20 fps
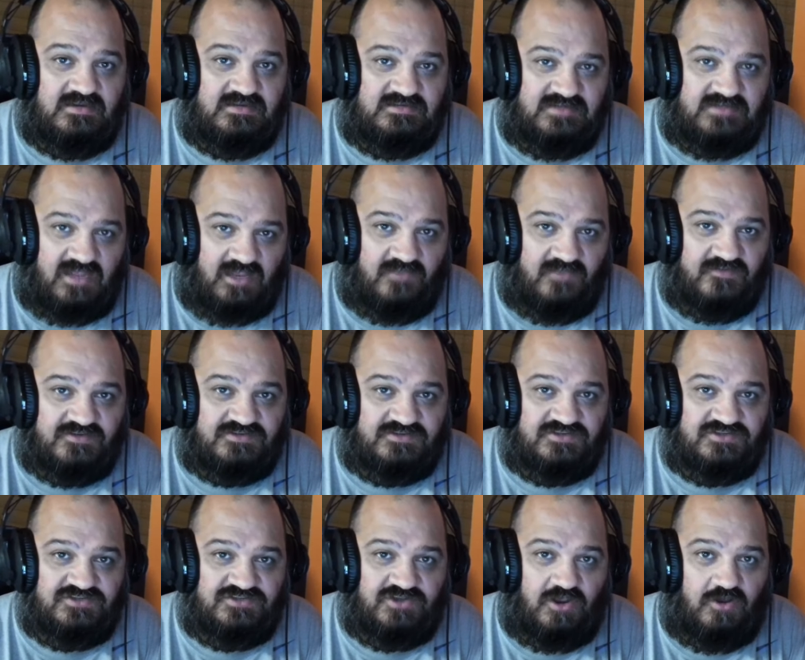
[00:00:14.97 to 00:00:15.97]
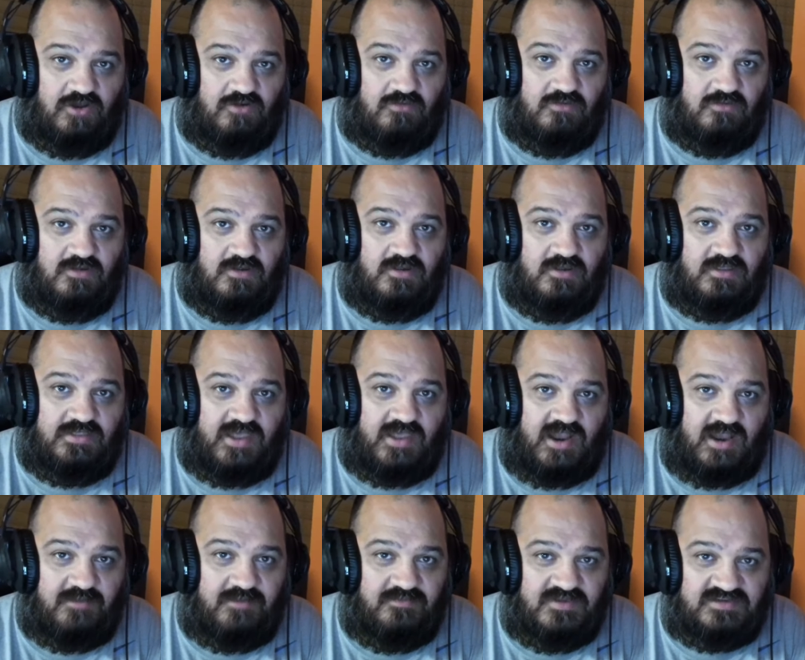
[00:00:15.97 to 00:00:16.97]
television show that
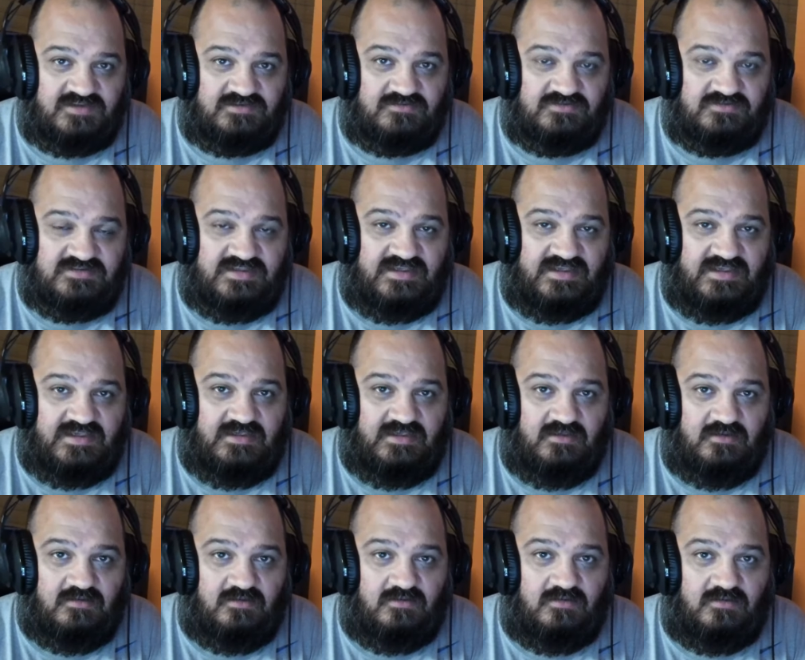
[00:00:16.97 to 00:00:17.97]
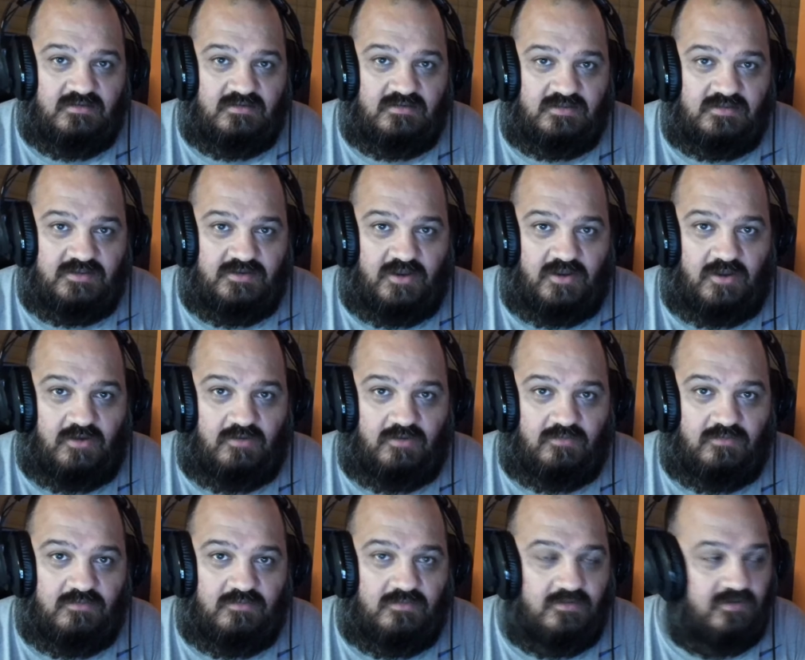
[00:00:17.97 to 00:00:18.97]
had Mister T, you know,
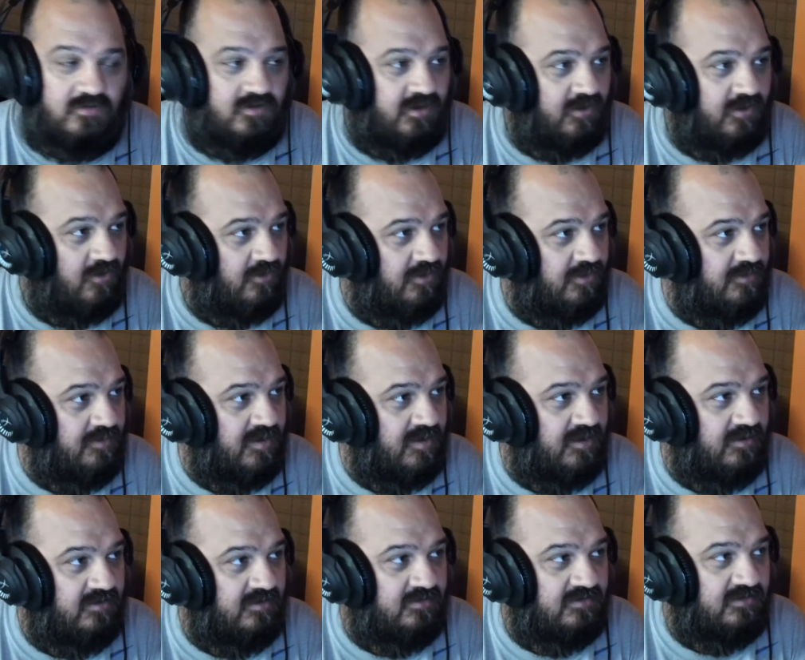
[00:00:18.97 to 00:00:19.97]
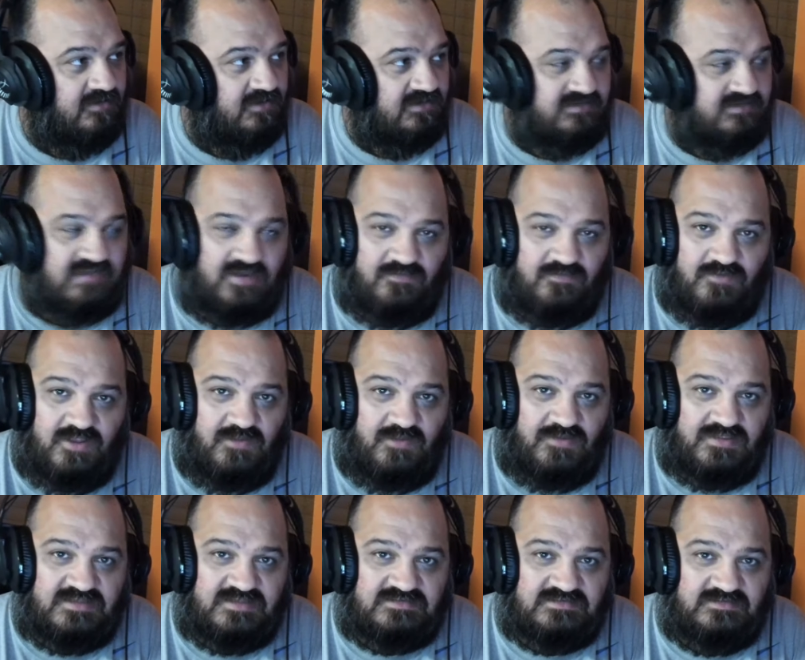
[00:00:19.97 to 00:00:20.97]
and all them in it? Is that really
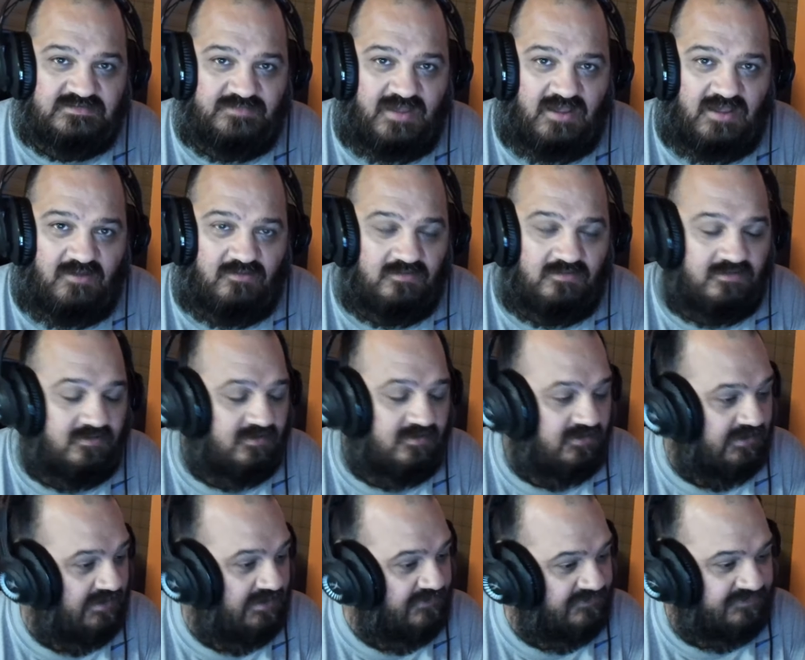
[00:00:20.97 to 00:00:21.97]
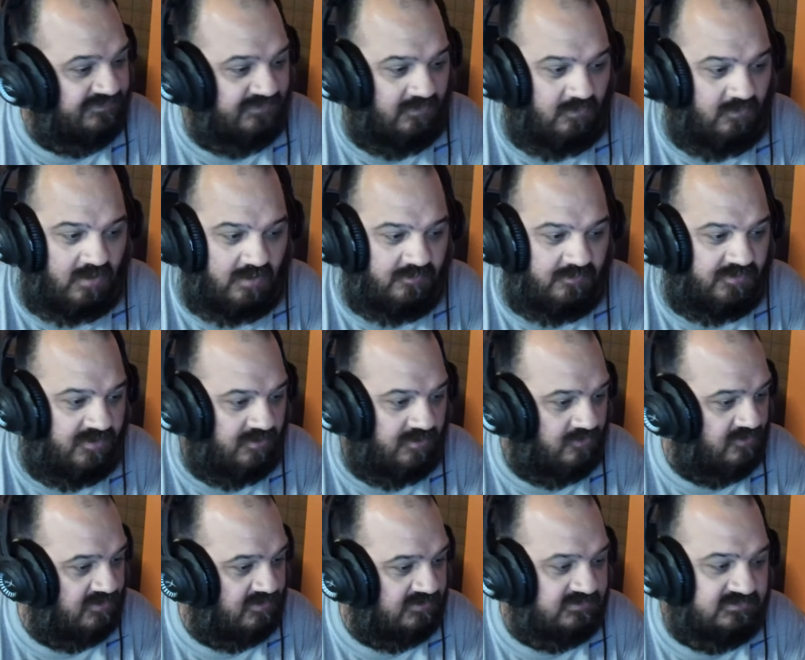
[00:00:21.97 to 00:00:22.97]
what this is about? If so, I'm
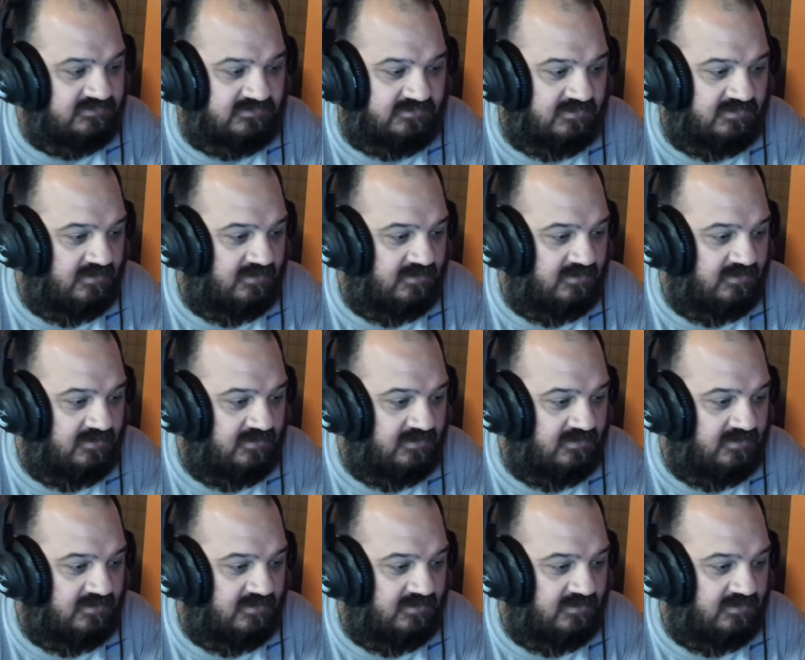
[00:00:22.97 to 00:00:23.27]
curious.